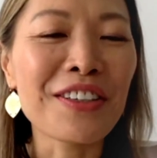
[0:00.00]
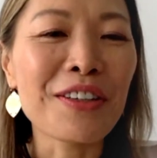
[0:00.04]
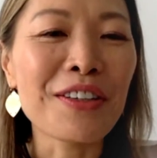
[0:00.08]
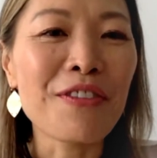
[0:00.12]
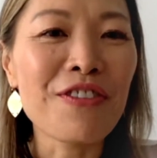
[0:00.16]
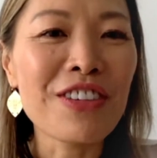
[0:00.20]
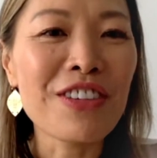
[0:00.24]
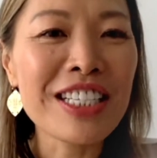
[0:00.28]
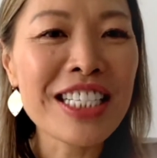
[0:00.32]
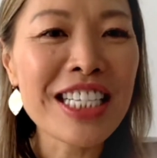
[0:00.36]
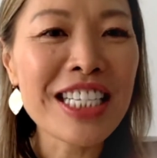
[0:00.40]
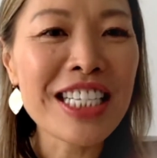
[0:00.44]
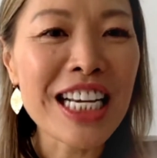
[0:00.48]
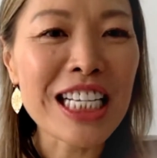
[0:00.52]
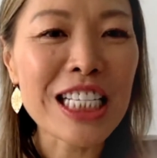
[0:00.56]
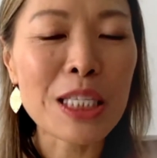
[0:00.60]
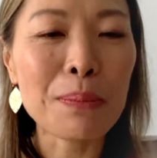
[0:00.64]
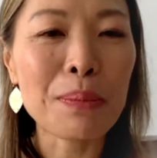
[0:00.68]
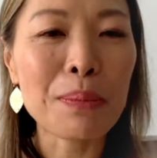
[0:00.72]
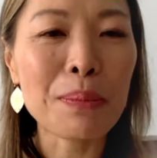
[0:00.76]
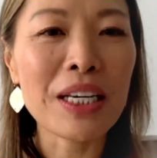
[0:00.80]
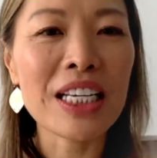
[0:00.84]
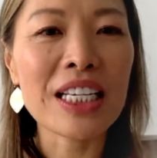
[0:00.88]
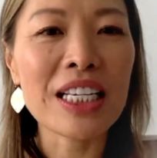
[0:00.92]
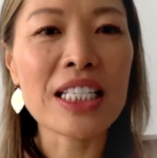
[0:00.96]
fintech
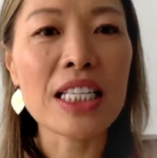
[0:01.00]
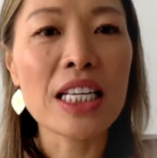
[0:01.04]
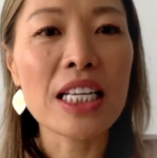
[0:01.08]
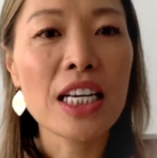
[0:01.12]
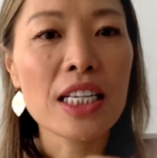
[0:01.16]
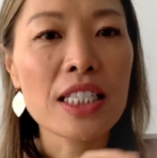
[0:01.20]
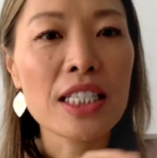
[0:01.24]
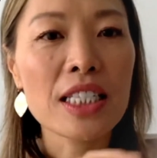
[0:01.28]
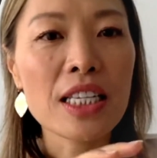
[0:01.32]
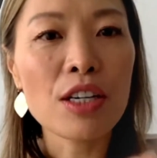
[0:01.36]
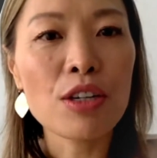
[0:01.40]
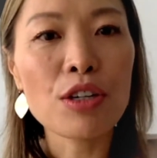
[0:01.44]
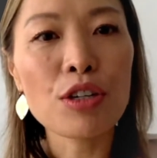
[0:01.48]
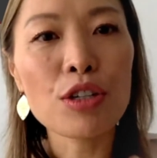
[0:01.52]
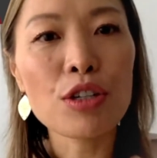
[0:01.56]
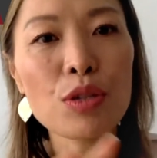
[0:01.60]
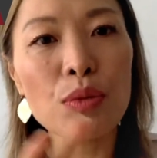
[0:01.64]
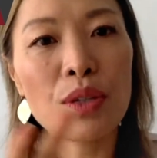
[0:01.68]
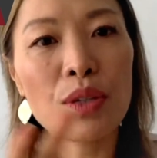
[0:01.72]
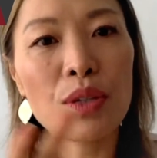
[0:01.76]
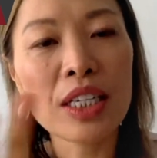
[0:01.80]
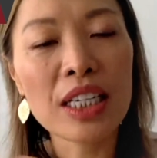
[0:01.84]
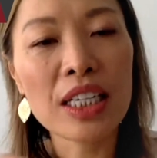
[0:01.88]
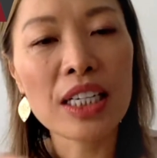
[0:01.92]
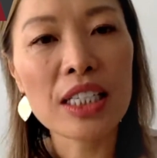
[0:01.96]
space, telcos
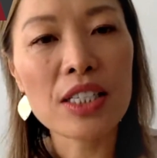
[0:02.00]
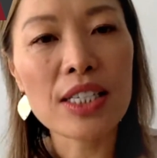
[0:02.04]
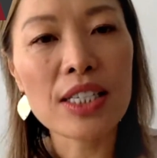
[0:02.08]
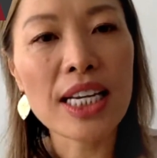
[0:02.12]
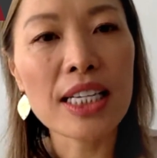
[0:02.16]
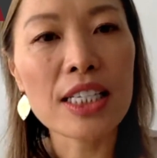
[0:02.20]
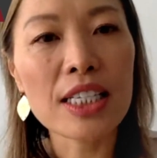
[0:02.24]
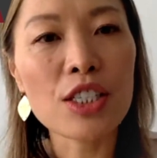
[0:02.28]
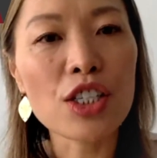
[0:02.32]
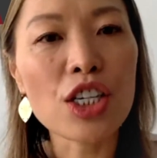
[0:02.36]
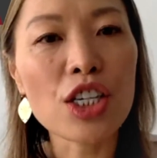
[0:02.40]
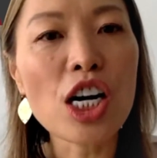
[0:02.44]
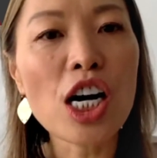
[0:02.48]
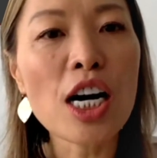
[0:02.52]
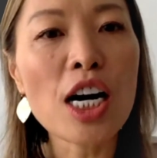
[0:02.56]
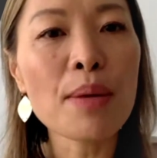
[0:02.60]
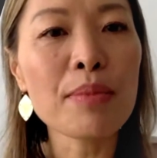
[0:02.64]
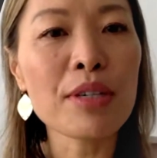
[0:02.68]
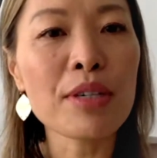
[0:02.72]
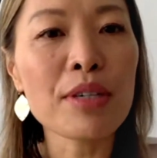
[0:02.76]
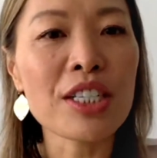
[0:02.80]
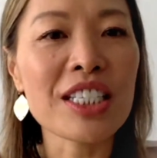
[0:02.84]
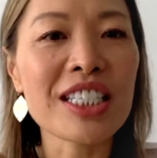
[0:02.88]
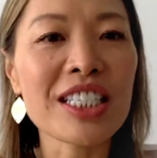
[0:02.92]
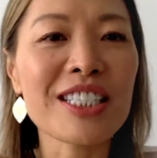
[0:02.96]
wanting to get into
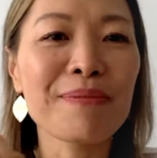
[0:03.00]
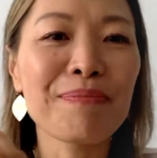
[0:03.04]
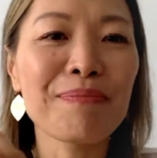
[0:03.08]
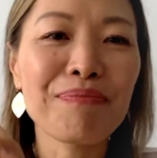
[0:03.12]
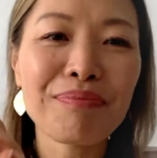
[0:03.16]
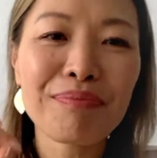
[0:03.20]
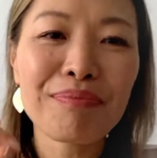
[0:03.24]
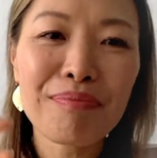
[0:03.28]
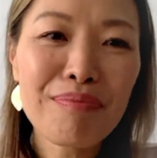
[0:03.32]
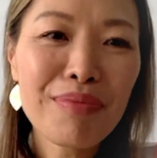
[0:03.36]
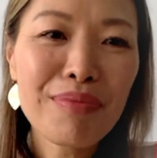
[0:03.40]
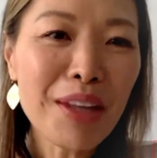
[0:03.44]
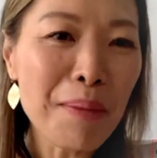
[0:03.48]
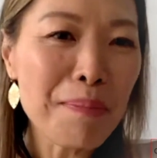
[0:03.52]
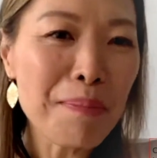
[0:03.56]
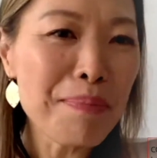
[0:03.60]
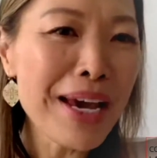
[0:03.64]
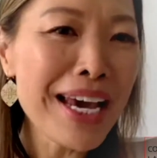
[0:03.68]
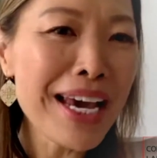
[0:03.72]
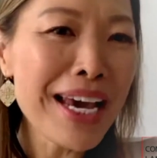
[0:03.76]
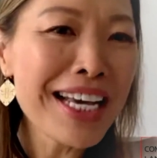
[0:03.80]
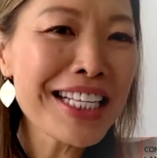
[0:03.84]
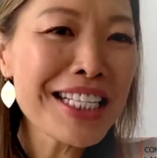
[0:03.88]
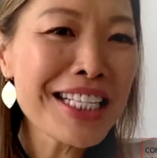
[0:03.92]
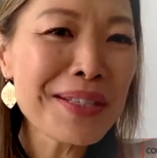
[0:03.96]
commerce,
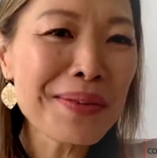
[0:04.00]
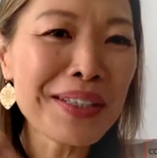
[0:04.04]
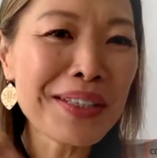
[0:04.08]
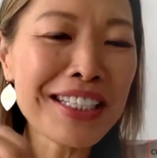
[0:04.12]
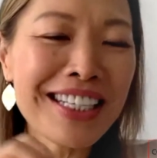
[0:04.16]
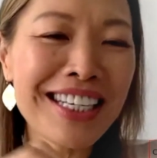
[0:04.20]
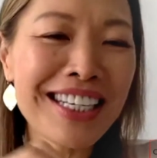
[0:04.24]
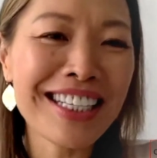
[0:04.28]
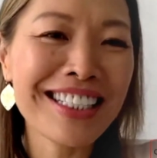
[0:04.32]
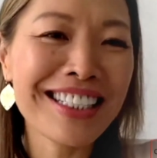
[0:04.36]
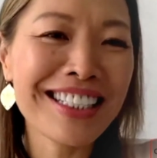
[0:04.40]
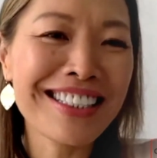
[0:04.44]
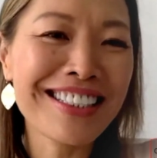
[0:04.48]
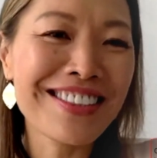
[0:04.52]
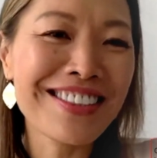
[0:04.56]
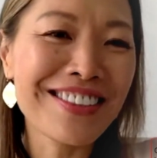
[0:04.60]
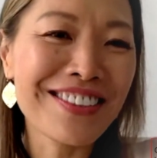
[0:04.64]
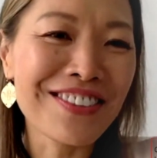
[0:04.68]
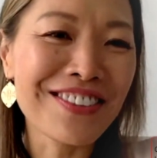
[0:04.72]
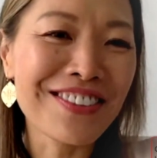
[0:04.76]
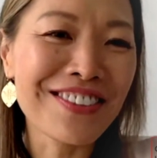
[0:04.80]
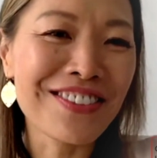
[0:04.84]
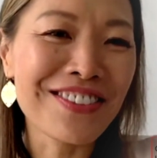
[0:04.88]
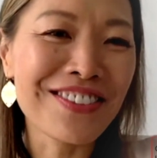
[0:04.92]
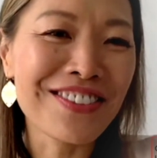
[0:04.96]
banks want to get
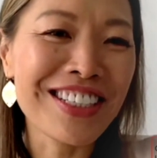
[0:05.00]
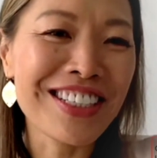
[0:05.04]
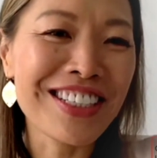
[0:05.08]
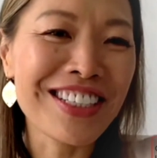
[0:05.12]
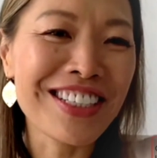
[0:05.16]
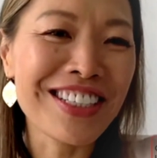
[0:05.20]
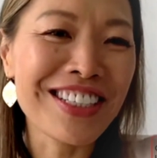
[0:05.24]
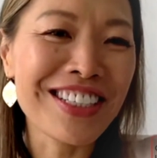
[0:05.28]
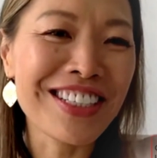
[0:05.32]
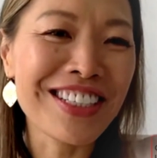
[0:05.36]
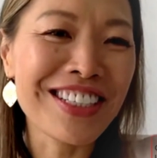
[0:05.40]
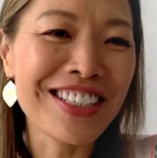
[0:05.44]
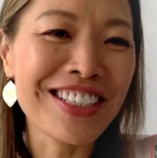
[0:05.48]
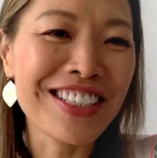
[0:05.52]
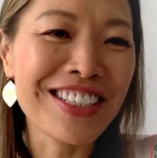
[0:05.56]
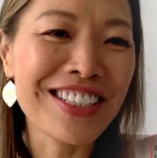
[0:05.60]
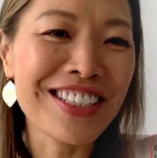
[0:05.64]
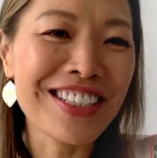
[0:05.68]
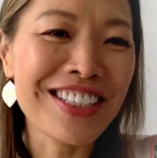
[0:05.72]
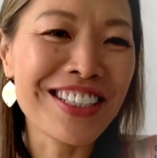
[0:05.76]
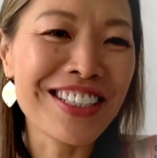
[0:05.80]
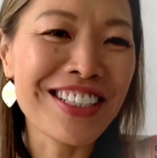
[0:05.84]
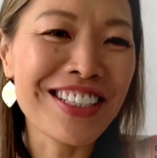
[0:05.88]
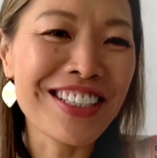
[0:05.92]
into you